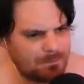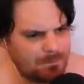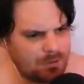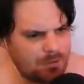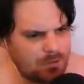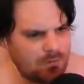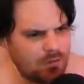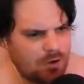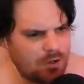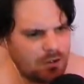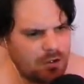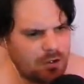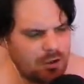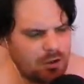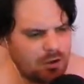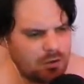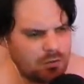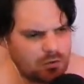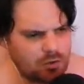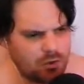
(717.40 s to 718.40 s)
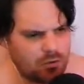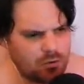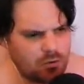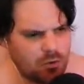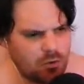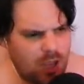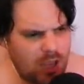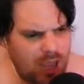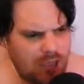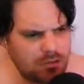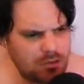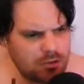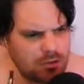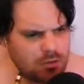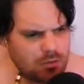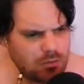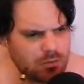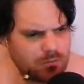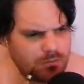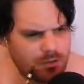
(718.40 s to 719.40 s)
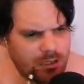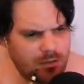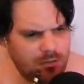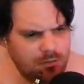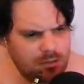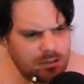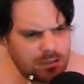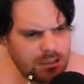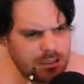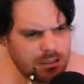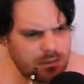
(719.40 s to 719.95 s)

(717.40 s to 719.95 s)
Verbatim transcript: You've got night goggles on your head too. They look silly,